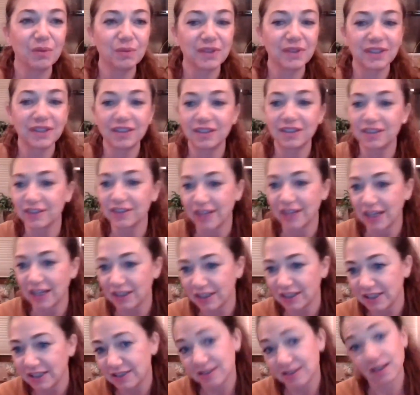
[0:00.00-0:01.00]
will that
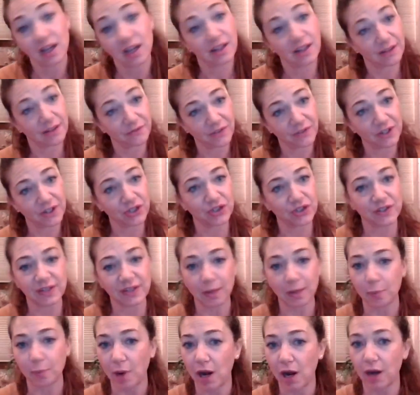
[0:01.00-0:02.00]
leads uh, that finishes
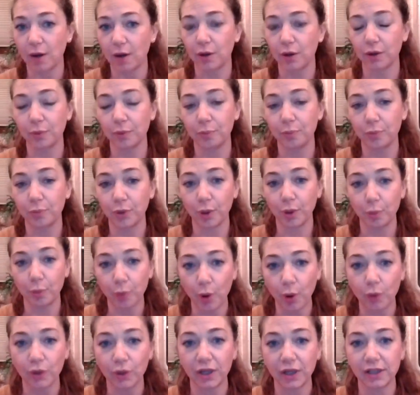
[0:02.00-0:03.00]
up our
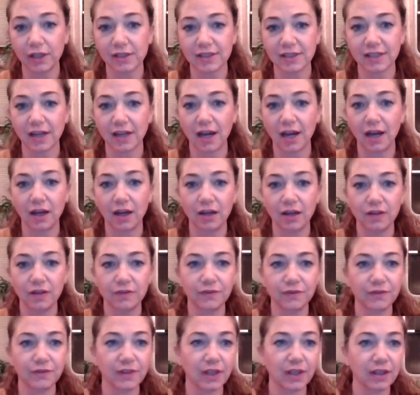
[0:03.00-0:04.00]
component
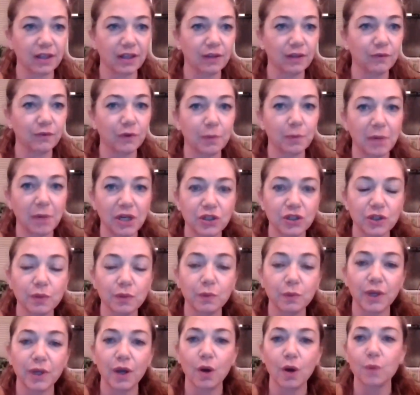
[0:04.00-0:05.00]
of the information
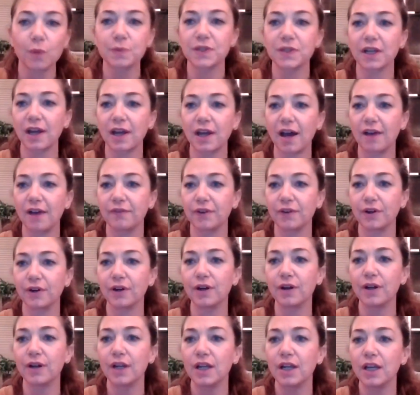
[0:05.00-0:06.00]
we hope to
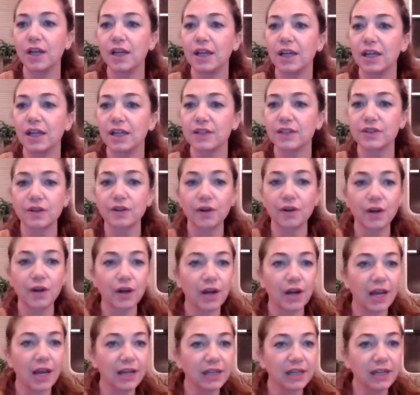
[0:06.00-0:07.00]
cover. Is
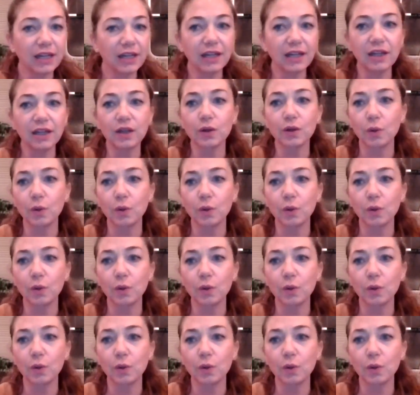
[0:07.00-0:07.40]
there any